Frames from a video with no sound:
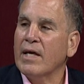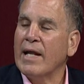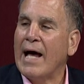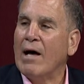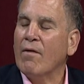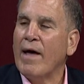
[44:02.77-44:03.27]

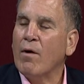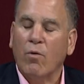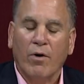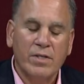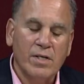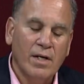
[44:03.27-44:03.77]
how that
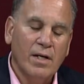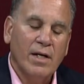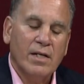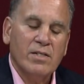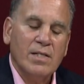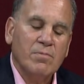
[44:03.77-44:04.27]
works.
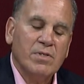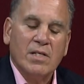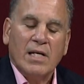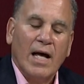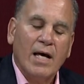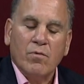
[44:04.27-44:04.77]
It seems to
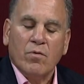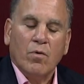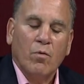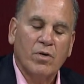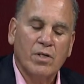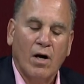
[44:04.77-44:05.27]
tie in with what
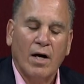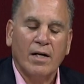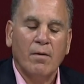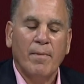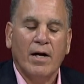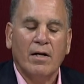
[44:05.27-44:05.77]
we're talking
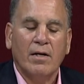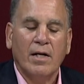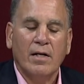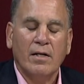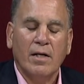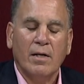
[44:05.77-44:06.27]
about,
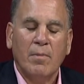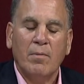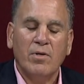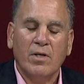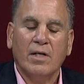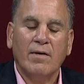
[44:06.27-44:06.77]
and maybe
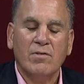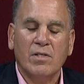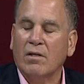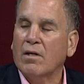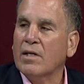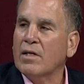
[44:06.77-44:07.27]
you can give us a
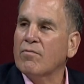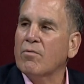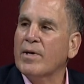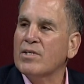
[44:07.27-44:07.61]
little information.